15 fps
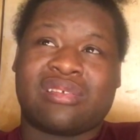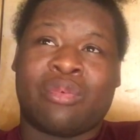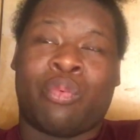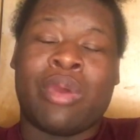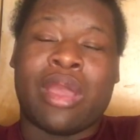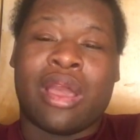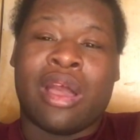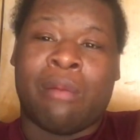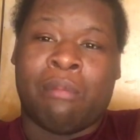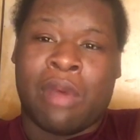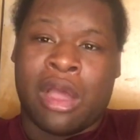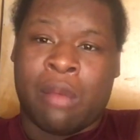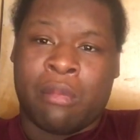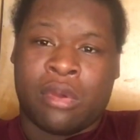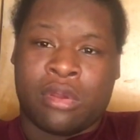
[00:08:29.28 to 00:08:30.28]
with her
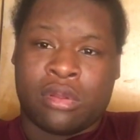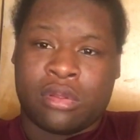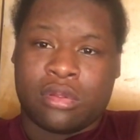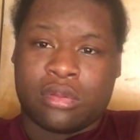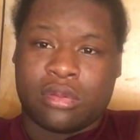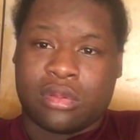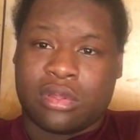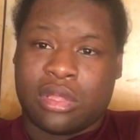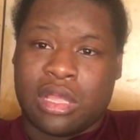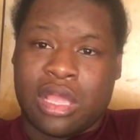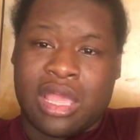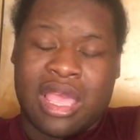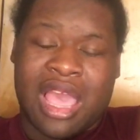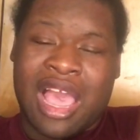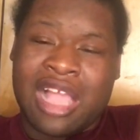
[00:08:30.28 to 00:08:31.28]
mama.
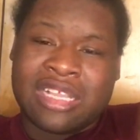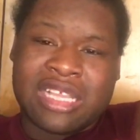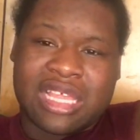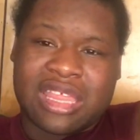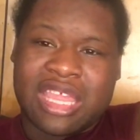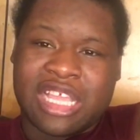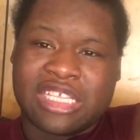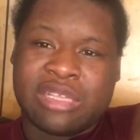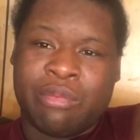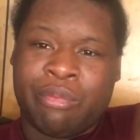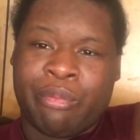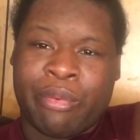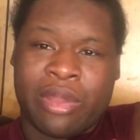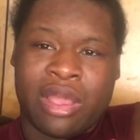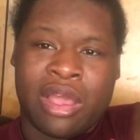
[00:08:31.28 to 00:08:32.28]
I just say she was
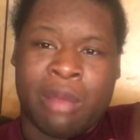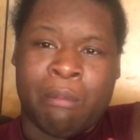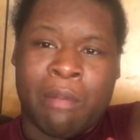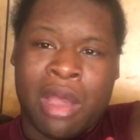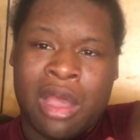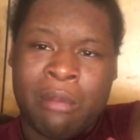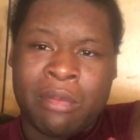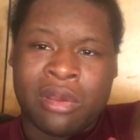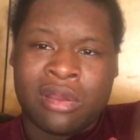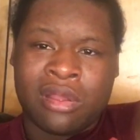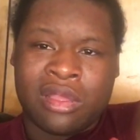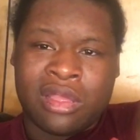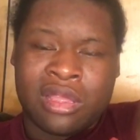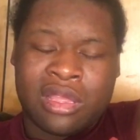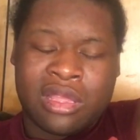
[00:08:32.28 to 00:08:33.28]
with her mama,
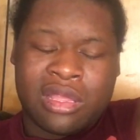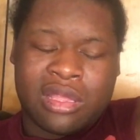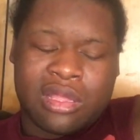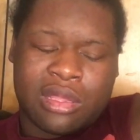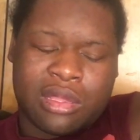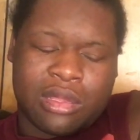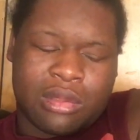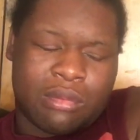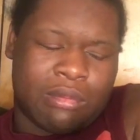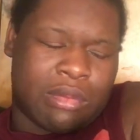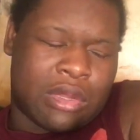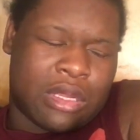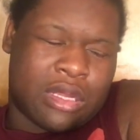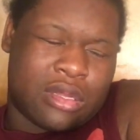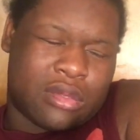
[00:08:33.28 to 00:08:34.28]

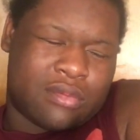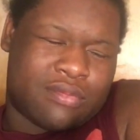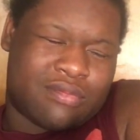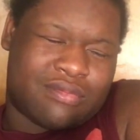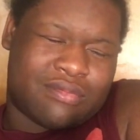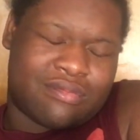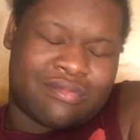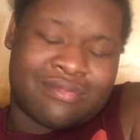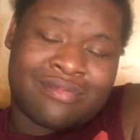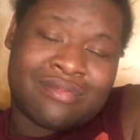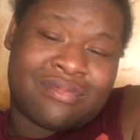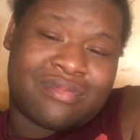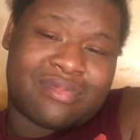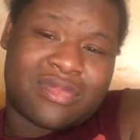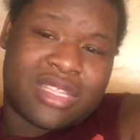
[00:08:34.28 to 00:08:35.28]
but
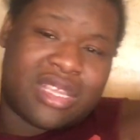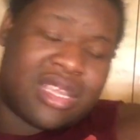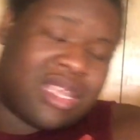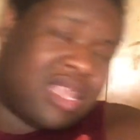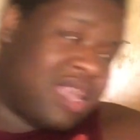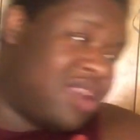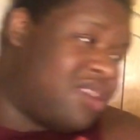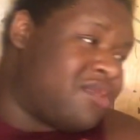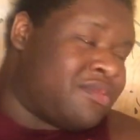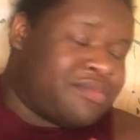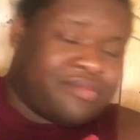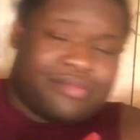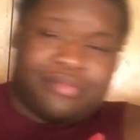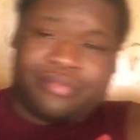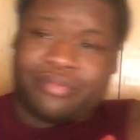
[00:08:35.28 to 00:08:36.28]
mm, yeah.
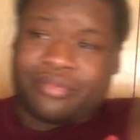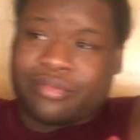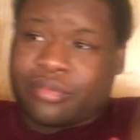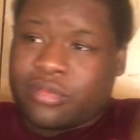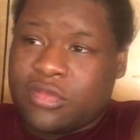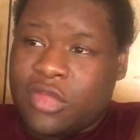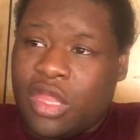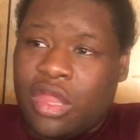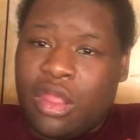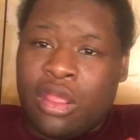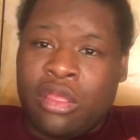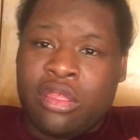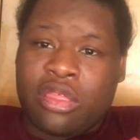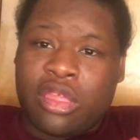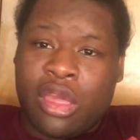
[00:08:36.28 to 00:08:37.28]

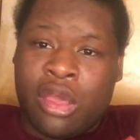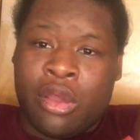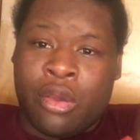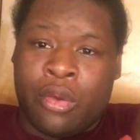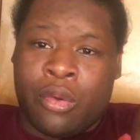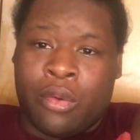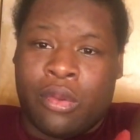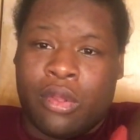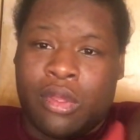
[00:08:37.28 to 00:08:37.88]
So